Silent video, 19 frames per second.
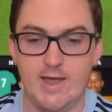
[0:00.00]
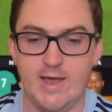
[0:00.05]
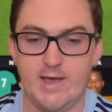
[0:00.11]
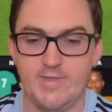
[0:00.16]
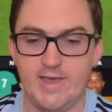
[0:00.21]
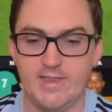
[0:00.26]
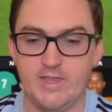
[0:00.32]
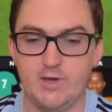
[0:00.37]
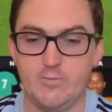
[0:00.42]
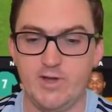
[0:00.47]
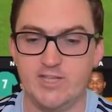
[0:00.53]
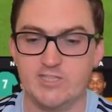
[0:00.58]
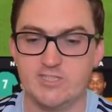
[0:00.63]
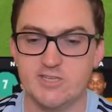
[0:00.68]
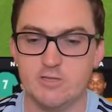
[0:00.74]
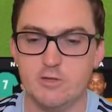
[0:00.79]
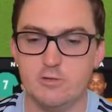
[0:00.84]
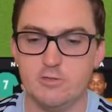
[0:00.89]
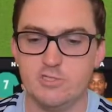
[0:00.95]
another one.
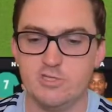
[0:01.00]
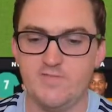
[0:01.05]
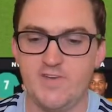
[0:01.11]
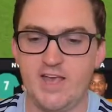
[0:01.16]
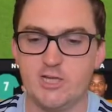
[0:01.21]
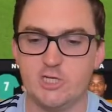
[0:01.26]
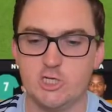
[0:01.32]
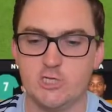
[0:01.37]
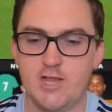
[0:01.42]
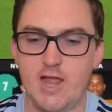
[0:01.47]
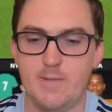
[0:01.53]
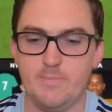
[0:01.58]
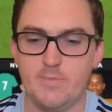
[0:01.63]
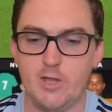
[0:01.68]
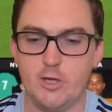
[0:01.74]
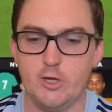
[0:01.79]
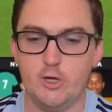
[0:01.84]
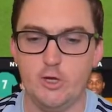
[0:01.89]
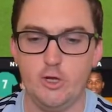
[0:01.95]
So lots of action
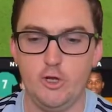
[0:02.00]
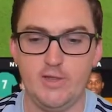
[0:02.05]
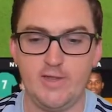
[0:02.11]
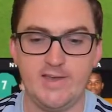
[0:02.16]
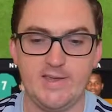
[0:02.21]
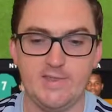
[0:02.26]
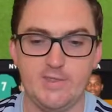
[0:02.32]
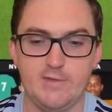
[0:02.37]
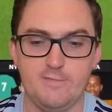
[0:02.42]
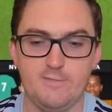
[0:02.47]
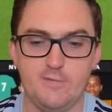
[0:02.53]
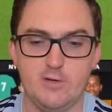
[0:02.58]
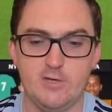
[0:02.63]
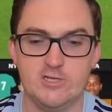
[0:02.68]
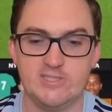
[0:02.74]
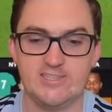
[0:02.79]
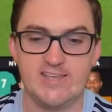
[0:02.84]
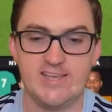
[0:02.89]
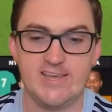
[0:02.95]
happening early in the
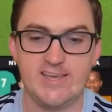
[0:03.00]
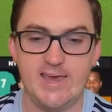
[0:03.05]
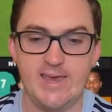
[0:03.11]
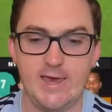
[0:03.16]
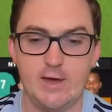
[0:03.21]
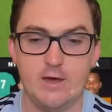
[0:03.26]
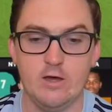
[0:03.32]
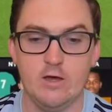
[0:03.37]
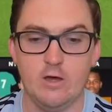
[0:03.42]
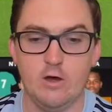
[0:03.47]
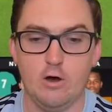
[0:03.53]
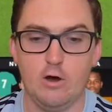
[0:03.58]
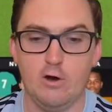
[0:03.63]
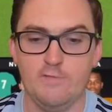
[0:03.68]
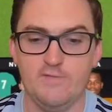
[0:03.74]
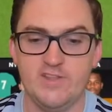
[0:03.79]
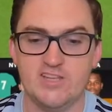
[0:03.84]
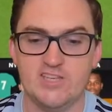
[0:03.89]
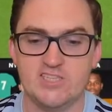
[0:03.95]
first league here
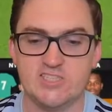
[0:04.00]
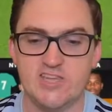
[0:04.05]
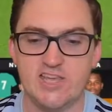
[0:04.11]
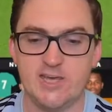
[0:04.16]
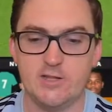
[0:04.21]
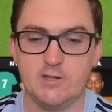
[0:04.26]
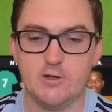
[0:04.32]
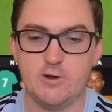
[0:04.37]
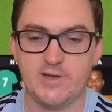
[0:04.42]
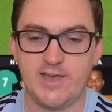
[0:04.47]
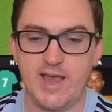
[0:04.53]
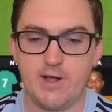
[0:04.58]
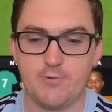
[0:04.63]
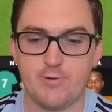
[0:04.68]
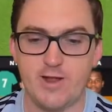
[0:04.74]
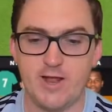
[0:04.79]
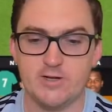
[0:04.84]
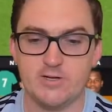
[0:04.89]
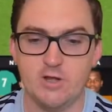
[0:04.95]
of the second knockout
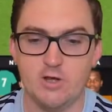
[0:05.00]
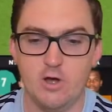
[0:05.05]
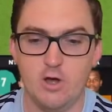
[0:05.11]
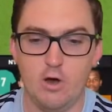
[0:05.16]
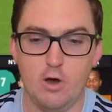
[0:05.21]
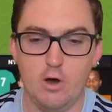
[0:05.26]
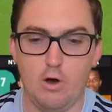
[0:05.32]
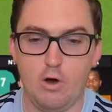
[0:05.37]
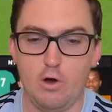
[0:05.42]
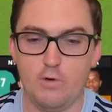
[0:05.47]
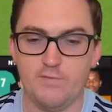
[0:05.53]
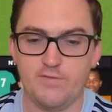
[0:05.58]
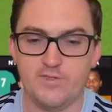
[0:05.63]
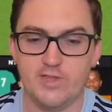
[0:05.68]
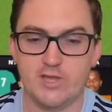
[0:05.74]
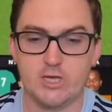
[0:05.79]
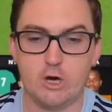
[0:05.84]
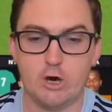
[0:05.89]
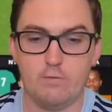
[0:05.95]
round of
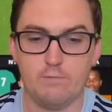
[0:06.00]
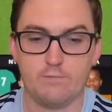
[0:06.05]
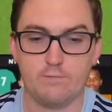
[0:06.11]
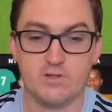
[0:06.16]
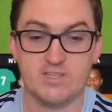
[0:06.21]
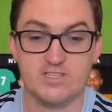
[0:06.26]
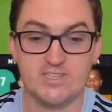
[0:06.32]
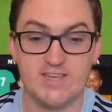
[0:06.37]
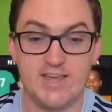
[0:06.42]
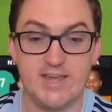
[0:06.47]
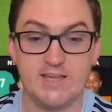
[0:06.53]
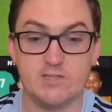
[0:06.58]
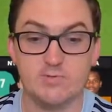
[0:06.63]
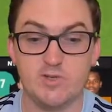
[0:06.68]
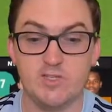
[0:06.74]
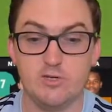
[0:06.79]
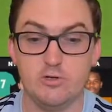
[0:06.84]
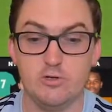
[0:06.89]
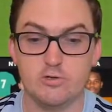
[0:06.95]
the Conference League, as
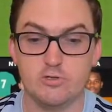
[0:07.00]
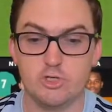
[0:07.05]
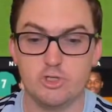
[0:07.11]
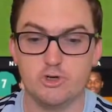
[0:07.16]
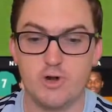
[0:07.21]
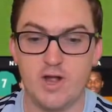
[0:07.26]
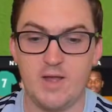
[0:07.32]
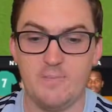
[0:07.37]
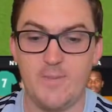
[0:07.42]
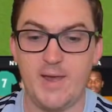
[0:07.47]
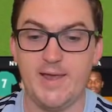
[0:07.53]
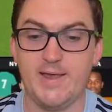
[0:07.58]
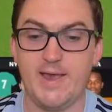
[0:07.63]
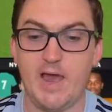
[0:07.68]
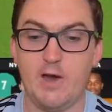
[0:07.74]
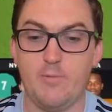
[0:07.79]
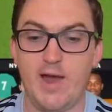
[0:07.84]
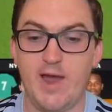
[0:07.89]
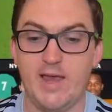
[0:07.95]
we do look to try and make
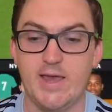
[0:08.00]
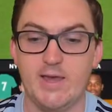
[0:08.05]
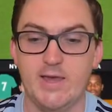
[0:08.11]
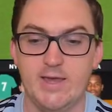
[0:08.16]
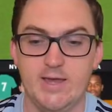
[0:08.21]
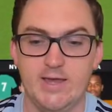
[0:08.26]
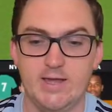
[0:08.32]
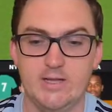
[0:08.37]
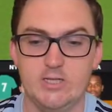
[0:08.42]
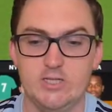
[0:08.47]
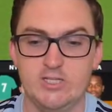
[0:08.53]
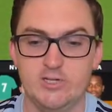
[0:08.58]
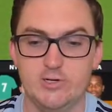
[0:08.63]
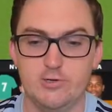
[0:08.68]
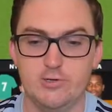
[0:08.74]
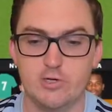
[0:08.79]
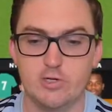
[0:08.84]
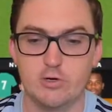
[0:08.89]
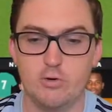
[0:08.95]
our way
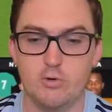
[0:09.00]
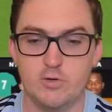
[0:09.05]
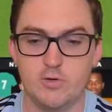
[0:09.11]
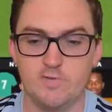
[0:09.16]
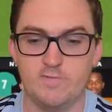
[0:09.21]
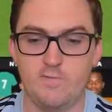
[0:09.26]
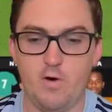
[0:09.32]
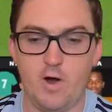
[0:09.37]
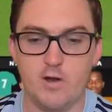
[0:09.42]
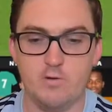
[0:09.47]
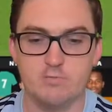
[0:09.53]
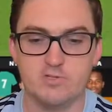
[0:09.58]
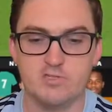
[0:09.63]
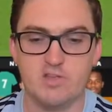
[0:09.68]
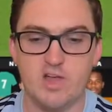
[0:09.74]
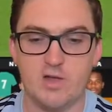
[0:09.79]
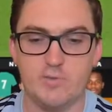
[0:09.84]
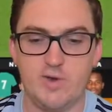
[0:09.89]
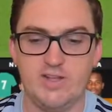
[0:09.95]
into the quarterfinals
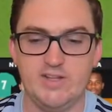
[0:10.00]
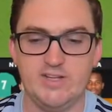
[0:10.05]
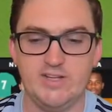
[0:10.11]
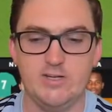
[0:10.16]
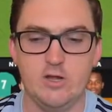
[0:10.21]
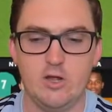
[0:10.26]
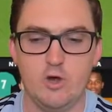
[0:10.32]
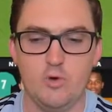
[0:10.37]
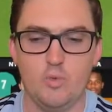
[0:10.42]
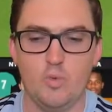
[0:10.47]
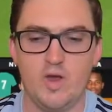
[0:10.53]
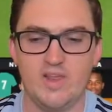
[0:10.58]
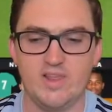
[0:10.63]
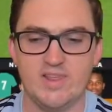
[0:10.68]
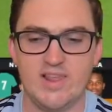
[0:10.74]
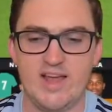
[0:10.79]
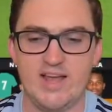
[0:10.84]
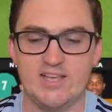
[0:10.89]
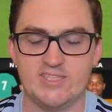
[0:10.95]
like we did
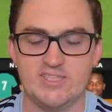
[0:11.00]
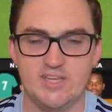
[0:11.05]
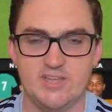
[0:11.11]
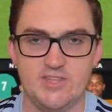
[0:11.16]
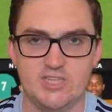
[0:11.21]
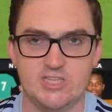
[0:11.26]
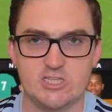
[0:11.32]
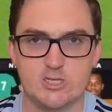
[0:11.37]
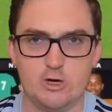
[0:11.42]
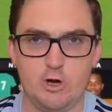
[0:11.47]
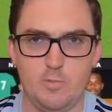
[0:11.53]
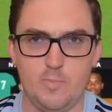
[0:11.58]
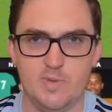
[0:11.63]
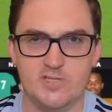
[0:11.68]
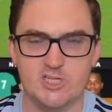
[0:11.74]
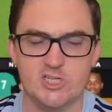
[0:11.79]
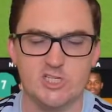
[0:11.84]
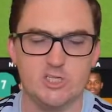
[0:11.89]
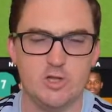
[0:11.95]
when last in this
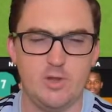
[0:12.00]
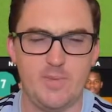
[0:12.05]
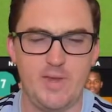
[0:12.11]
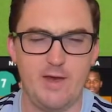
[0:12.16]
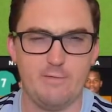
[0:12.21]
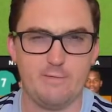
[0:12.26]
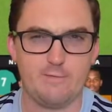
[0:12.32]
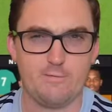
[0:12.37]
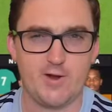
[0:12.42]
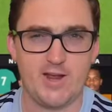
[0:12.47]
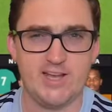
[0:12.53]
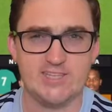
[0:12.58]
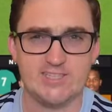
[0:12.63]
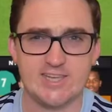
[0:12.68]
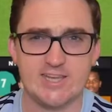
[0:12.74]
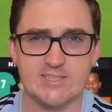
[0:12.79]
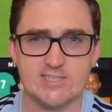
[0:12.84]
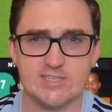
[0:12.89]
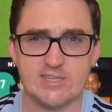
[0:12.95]
competition about 3
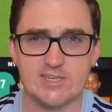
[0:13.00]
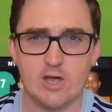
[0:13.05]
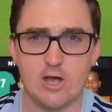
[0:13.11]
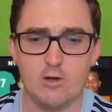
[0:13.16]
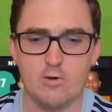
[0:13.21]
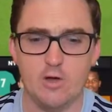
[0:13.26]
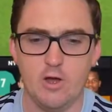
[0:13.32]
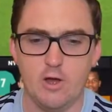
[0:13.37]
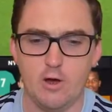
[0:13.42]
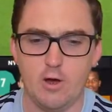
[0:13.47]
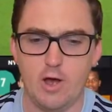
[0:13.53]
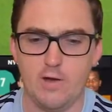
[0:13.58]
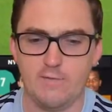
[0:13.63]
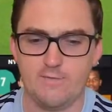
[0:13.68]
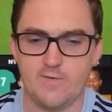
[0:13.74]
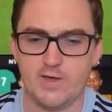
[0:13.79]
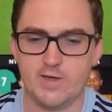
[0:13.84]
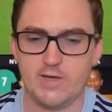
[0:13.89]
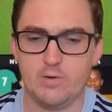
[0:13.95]
seasons ago. I
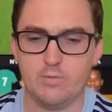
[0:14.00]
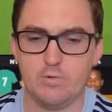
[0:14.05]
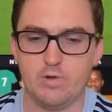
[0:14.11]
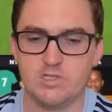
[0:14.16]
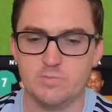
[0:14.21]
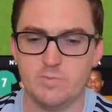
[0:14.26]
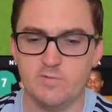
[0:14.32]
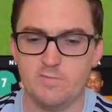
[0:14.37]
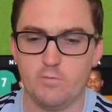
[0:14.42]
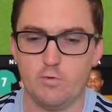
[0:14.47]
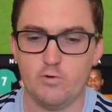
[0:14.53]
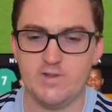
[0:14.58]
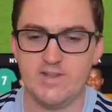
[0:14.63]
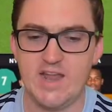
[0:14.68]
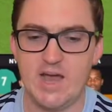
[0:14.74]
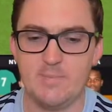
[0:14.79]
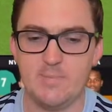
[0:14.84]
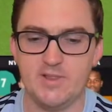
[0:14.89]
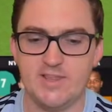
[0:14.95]
think it was, before
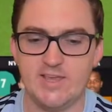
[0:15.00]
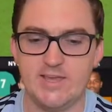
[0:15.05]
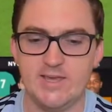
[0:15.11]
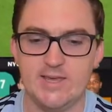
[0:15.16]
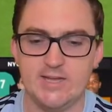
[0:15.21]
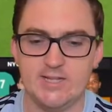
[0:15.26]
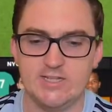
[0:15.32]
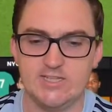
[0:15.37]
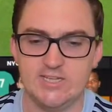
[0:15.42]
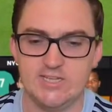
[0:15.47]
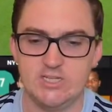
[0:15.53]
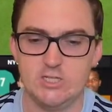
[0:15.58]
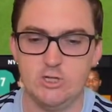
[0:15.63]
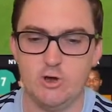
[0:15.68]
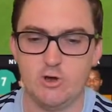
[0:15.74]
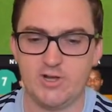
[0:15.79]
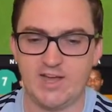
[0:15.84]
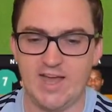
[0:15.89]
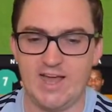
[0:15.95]
Napoli did
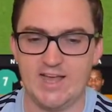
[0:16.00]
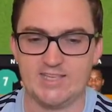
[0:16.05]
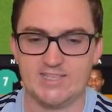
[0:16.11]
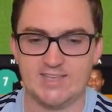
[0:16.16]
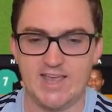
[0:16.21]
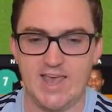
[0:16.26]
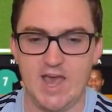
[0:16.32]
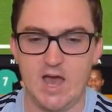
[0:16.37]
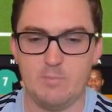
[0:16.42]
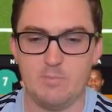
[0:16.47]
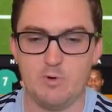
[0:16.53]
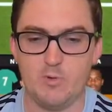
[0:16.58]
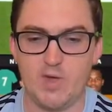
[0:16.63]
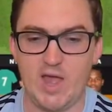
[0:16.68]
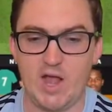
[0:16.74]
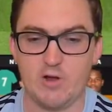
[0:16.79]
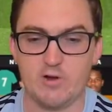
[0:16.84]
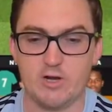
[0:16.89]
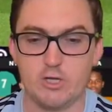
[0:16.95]
knock us out, but we
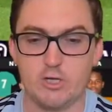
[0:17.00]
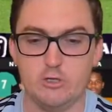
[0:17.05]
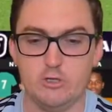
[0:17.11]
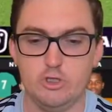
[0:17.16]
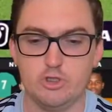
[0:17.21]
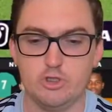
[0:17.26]
are in a good